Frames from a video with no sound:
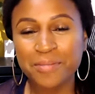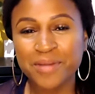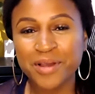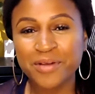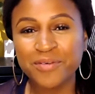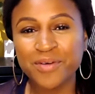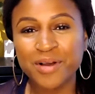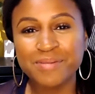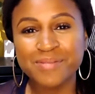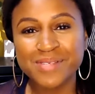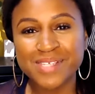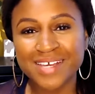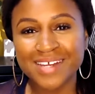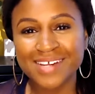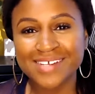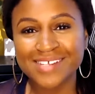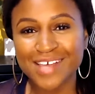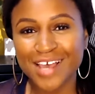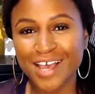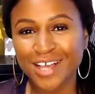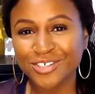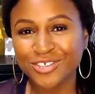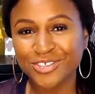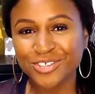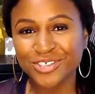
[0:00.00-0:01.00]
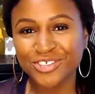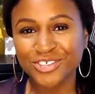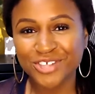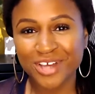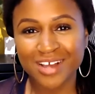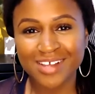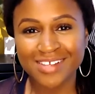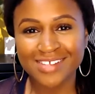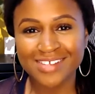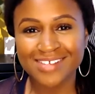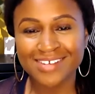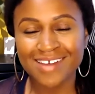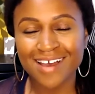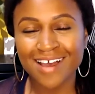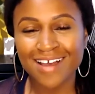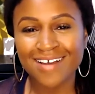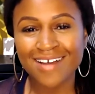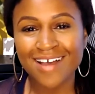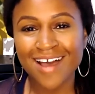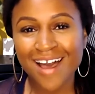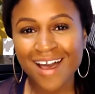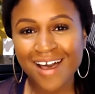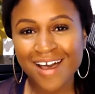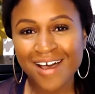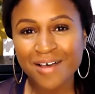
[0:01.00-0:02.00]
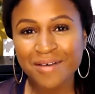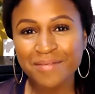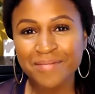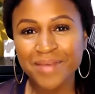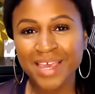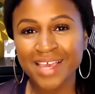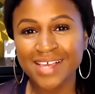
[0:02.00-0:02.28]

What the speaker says: My website is ashleyjohns.com,